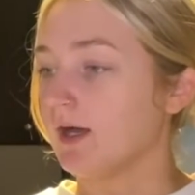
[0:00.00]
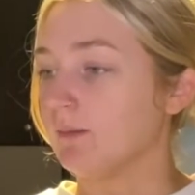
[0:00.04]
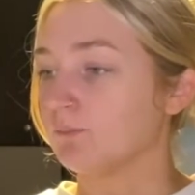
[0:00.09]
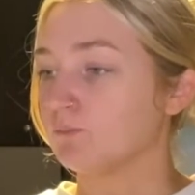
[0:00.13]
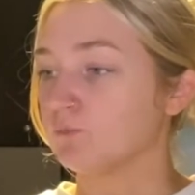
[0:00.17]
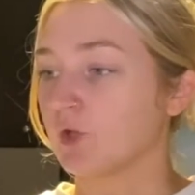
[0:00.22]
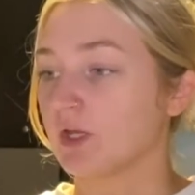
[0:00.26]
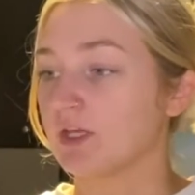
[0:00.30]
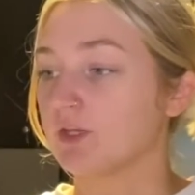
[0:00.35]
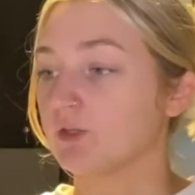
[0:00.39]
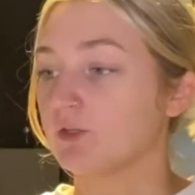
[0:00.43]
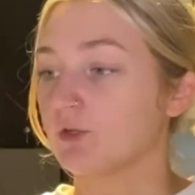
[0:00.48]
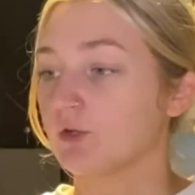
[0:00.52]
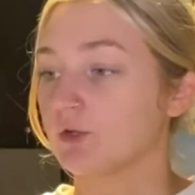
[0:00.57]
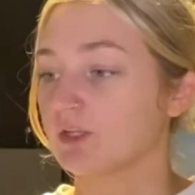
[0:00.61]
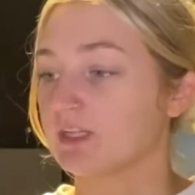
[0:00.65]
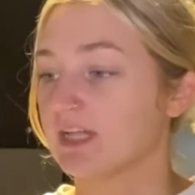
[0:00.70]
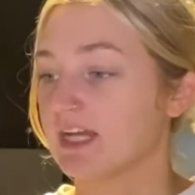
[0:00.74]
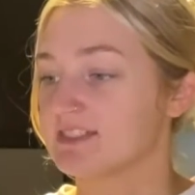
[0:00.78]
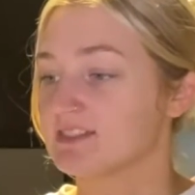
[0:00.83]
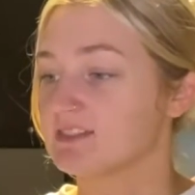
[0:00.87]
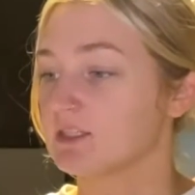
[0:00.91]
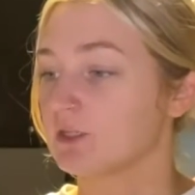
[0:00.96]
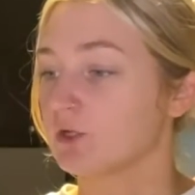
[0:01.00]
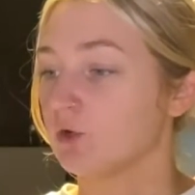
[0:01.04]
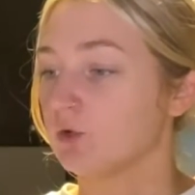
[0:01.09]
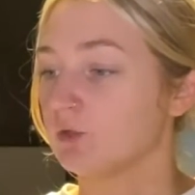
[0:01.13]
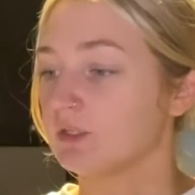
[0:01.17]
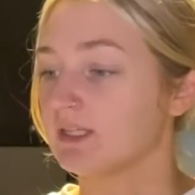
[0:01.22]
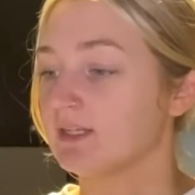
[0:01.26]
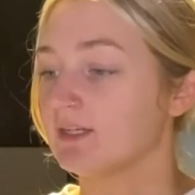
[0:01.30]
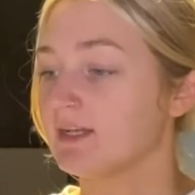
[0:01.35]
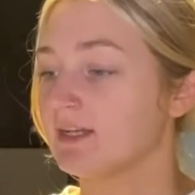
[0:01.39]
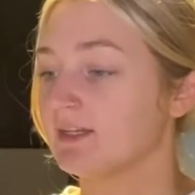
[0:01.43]
regular classic
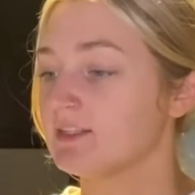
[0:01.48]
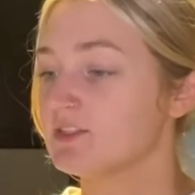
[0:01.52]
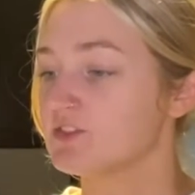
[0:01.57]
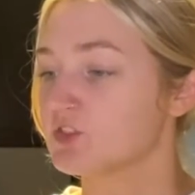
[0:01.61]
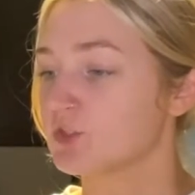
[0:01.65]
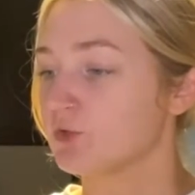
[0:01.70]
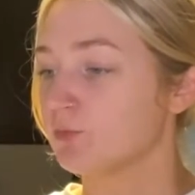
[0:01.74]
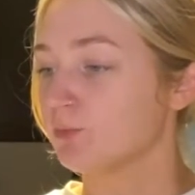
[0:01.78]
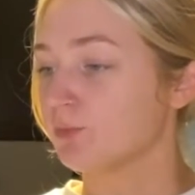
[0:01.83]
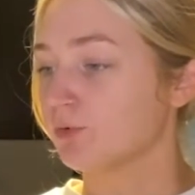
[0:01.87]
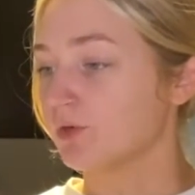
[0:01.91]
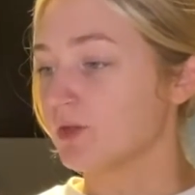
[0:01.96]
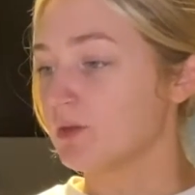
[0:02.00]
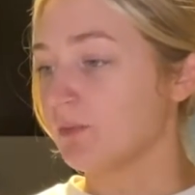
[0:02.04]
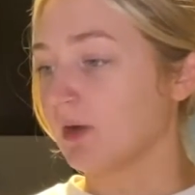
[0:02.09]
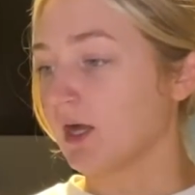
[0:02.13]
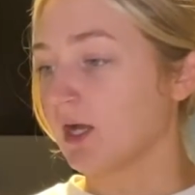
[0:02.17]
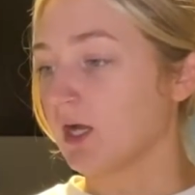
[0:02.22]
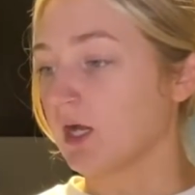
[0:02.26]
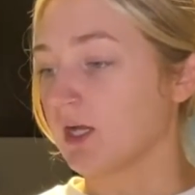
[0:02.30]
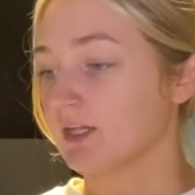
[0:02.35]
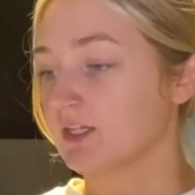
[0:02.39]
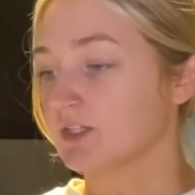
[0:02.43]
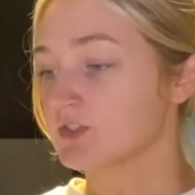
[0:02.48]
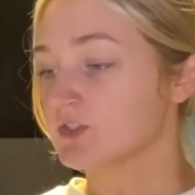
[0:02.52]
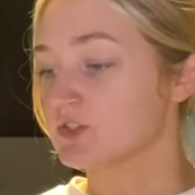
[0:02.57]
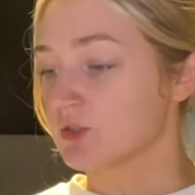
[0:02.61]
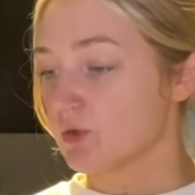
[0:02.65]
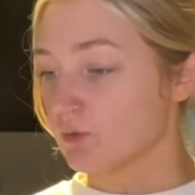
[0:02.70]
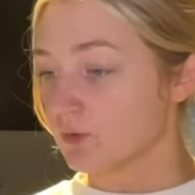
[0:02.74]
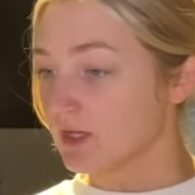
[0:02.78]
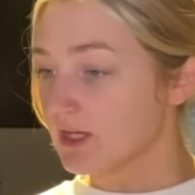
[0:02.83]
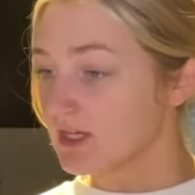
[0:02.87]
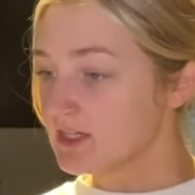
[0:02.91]
cola, and these are prebiotic
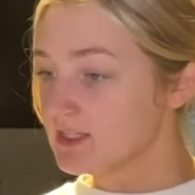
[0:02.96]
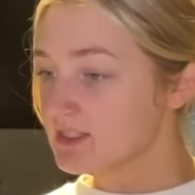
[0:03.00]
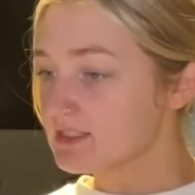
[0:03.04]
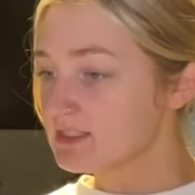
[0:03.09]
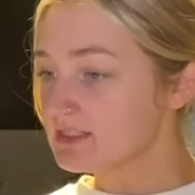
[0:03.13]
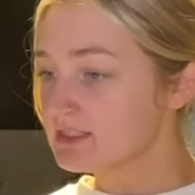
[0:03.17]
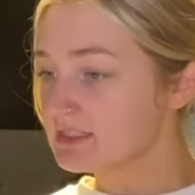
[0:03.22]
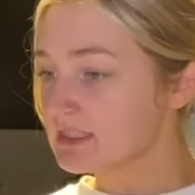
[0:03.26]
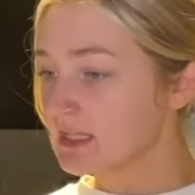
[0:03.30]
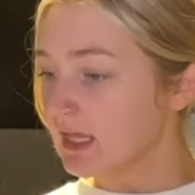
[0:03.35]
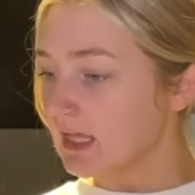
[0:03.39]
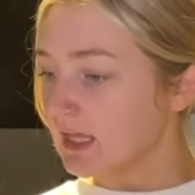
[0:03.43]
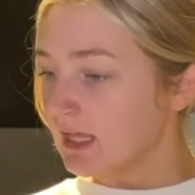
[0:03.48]
sodas.